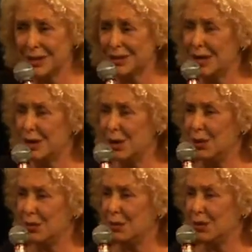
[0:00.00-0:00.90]
it's like
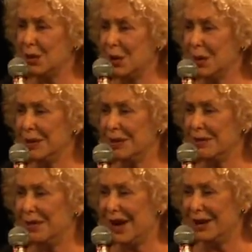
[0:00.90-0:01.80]
going through a curtain
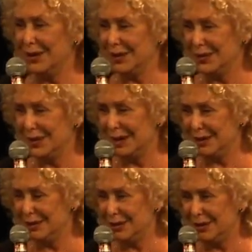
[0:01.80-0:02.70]
of fire to
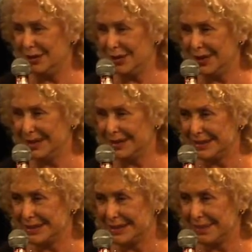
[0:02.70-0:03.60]
get to the
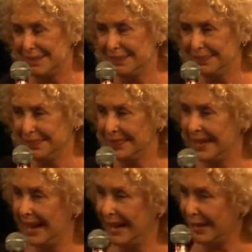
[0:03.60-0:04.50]
audience.
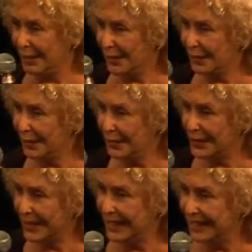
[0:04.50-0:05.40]
And you're
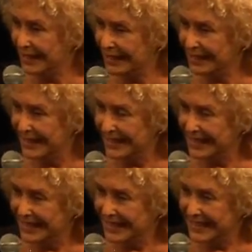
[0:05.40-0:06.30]
saying yes?
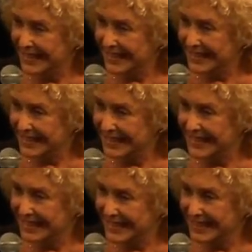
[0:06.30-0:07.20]

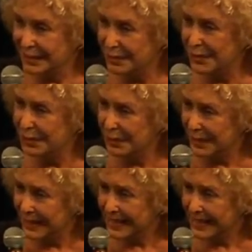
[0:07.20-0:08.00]
You too?